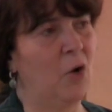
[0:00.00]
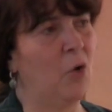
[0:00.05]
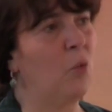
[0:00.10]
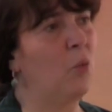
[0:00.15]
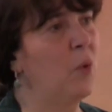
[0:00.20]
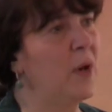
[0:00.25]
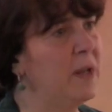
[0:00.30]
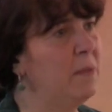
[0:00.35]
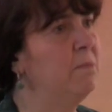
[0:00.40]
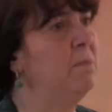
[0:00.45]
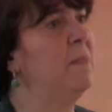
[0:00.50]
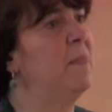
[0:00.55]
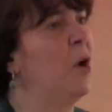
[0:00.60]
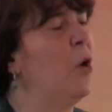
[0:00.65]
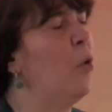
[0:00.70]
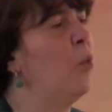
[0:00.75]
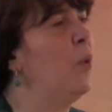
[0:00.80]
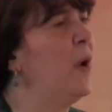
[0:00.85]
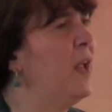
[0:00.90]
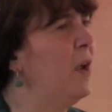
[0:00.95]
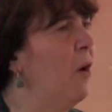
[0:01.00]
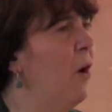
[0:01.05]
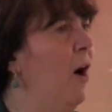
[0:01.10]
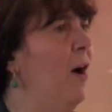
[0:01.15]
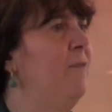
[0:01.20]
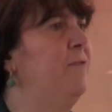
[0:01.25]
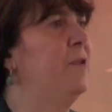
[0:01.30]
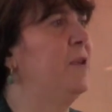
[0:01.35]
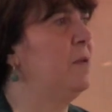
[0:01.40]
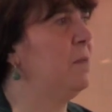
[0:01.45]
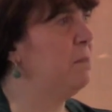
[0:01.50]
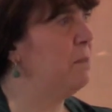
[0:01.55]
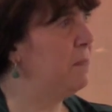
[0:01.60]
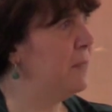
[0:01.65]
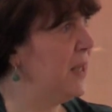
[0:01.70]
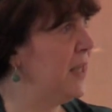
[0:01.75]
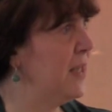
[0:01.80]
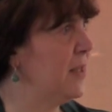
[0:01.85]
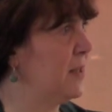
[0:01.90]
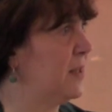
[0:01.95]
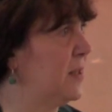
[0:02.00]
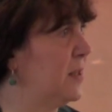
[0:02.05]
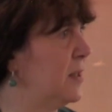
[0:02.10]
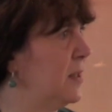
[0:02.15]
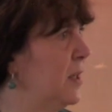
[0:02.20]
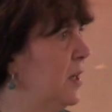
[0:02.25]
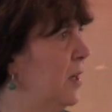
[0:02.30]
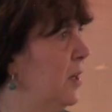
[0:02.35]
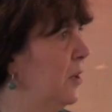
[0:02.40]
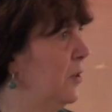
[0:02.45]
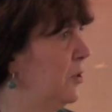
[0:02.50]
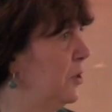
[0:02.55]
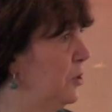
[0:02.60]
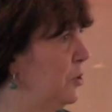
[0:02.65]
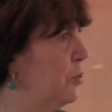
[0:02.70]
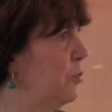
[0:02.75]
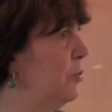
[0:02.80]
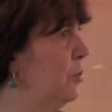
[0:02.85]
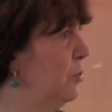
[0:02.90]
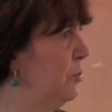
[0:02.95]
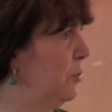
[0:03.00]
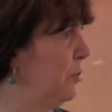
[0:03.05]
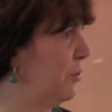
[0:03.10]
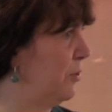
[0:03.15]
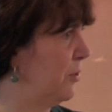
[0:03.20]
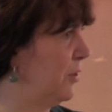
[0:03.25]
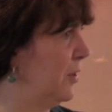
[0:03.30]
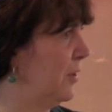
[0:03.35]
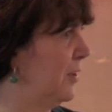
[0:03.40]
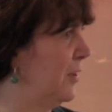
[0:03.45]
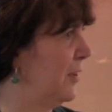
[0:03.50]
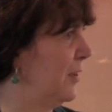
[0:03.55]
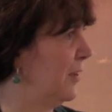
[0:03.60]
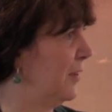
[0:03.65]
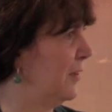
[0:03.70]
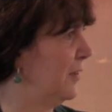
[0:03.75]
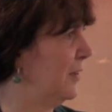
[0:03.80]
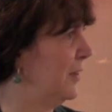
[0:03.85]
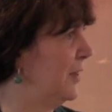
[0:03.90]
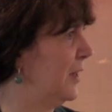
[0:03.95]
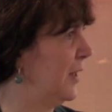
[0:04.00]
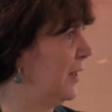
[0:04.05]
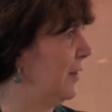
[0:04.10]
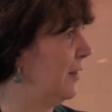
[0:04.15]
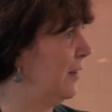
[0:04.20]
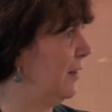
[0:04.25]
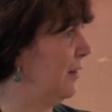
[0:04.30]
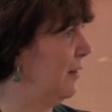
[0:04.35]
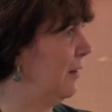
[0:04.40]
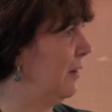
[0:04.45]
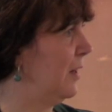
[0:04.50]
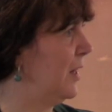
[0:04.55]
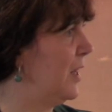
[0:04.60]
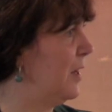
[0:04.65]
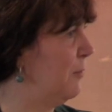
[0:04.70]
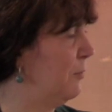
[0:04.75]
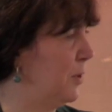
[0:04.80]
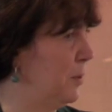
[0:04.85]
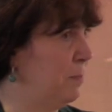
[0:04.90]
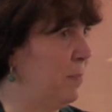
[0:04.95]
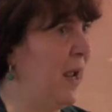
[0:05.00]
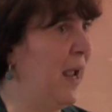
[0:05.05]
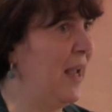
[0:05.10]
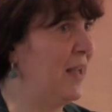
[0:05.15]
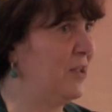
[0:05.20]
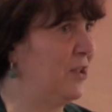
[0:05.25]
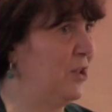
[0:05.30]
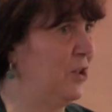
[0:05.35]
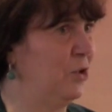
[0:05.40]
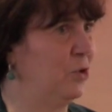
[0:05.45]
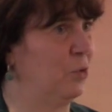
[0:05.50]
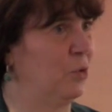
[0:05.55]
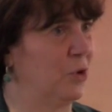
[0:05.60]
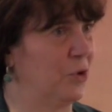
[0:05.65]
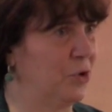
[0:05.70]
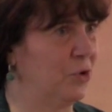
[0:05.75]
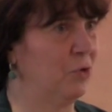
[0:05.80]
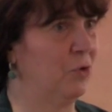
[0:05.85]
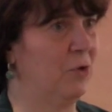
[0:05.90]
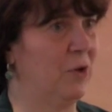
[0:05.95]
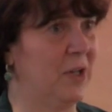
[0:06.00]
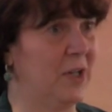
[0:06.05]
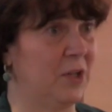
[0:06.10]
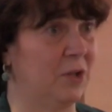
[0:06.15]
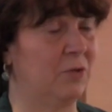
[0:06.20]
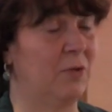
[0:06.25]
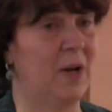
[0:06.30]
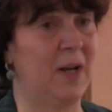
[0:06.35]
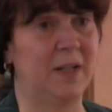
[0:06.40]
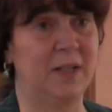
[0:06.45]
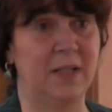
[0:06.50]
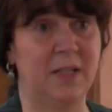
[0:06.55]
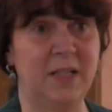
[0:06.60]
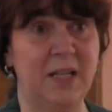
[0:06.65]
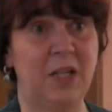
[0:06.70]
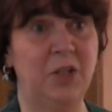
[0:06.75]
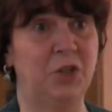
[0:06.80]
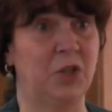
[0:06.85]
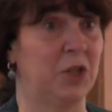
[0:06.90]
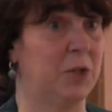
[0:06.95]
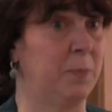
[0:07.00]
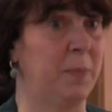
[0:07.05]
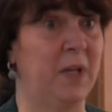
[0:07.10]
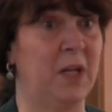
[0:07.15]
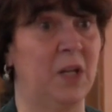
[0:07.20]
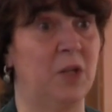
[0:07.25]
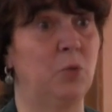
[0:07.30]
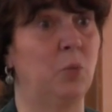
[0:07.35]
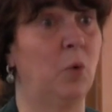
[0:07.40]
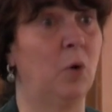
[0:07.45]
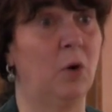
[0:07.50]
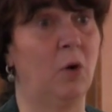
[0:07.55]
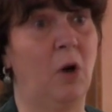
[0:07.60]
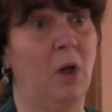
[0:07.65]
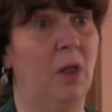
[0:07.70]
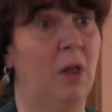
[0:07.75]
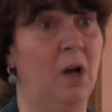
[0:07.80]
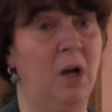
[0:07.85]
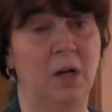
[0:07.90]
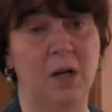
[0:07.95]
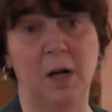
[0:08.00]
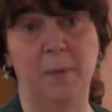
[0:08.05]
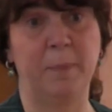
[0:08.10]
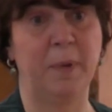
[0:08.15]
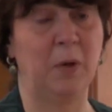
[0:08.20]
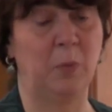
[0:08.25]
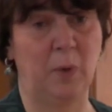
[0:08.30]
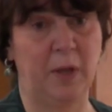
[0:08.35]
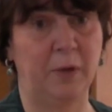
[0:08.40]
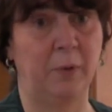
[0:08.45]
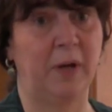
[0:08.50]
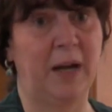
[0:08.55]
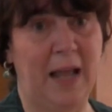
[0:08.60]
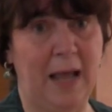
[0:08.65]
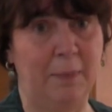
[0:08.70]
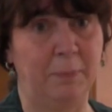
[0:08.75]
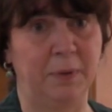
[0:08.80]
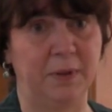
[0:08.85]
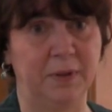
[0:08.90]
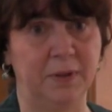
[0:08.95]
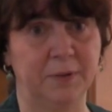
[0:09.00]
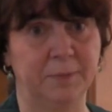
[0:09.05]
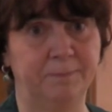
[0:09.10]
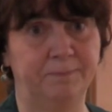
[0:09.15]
We often miss the truth that a given passage or story is trying to teach us because we're all hung up on whether it happened.